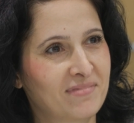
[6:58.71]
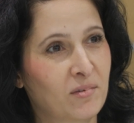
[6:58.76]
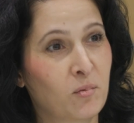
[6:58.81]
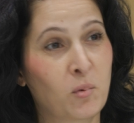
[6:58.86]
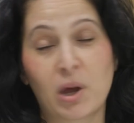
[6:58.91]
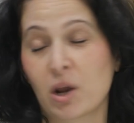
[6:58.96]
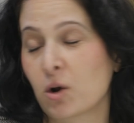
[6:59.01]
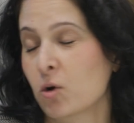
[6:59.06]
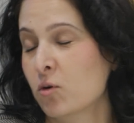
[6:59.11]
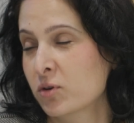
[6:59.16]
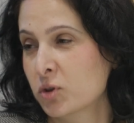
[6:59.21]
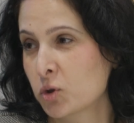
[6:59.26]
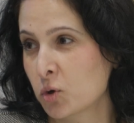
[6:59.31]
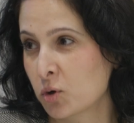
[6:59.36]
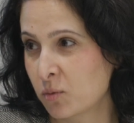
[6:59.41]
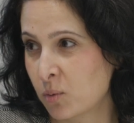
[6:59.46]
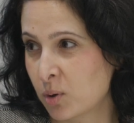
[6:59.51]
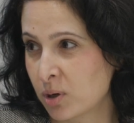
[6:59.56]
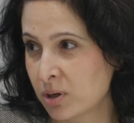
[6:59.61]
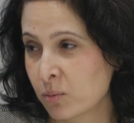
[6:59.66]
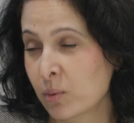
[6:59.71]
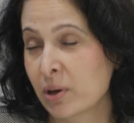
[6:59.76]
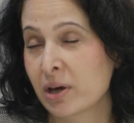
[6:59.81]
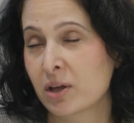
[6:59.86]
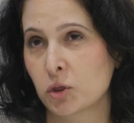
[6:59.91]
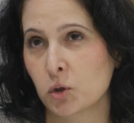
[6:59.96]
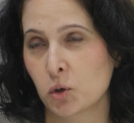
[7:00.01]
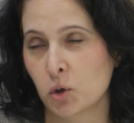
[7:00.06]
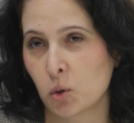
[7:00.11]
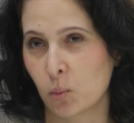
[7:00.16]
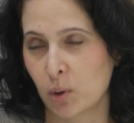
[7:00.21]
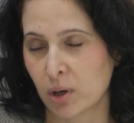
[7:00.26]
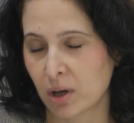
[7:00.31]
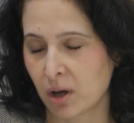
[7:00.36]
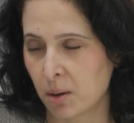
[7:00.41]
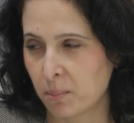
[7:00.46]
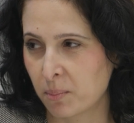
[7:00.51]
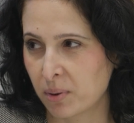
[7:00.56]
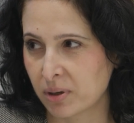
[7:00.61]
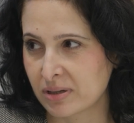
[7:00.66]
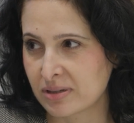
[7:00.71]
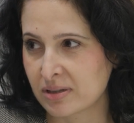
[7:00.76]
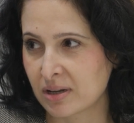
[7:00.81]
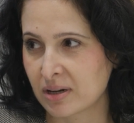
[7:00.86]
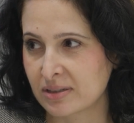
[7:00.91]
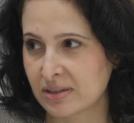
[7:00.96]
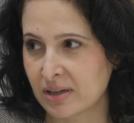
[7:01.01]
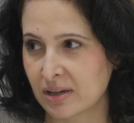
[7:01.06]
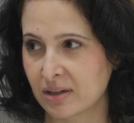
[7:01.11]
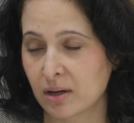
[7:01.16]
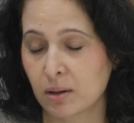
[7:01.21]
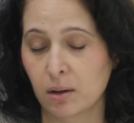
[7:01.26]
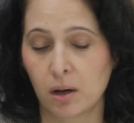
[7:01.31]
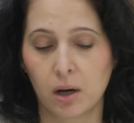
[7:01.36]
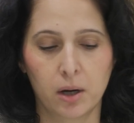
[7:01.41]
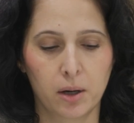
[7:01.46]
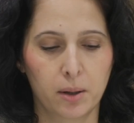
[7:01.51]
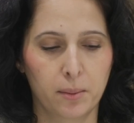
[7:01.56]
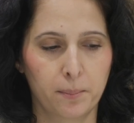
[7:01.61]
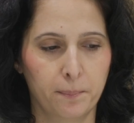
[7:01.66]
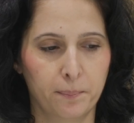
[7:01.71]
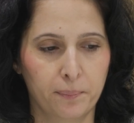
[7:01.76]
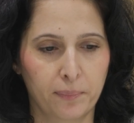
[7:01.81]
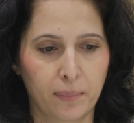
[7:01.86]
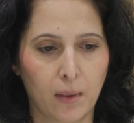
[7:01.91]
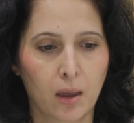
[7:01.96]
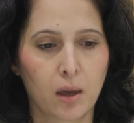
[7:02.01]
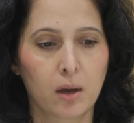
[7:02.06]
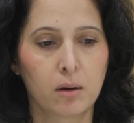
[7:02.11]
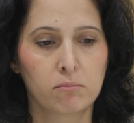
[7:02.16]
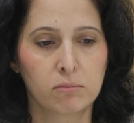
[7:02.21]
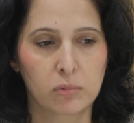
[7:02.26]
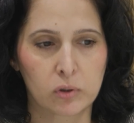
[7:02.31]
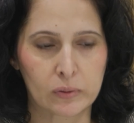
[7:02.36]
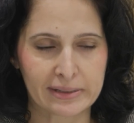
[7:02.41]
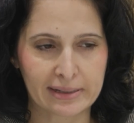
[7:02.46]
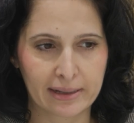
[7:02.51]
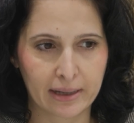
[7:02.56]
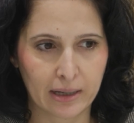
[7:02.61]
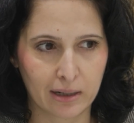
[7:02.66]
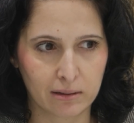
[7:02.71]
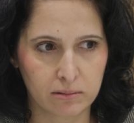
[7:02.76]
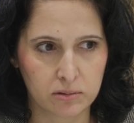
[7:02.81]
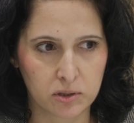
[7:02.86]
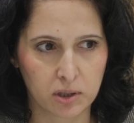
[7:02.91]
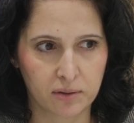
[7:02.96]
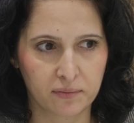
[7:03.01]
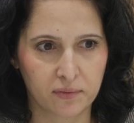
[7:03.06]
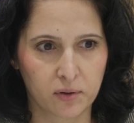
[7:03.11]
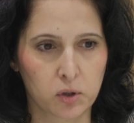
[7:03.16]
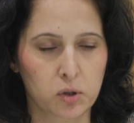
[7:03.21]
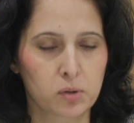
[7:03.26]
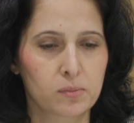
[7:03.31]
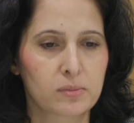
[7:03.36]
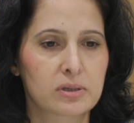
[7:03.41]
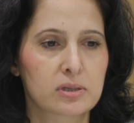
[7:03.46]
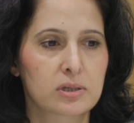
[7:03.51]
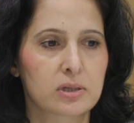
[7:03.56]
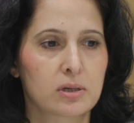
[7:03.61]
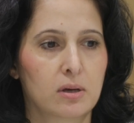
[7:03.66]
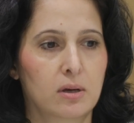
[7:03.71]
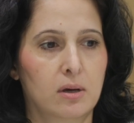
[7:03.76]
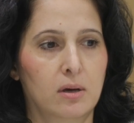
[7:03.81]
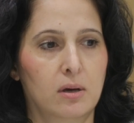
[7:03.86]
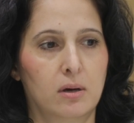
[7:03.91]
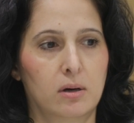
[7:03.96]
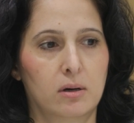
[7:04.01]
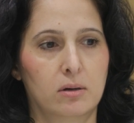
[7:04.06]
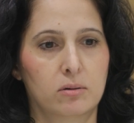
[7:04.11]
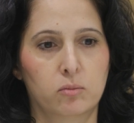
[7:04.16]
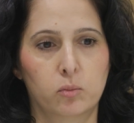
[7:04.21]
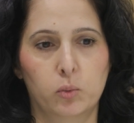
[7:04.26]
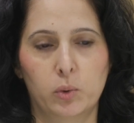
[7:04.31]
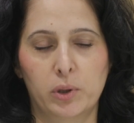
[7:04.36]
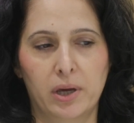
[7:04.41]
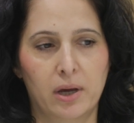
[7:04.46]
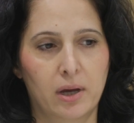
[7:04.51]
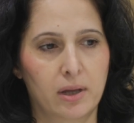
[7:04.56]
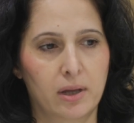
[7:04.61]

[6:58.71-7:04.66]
We had over 31. We had 31 companies that attended, mostly accounting firms. We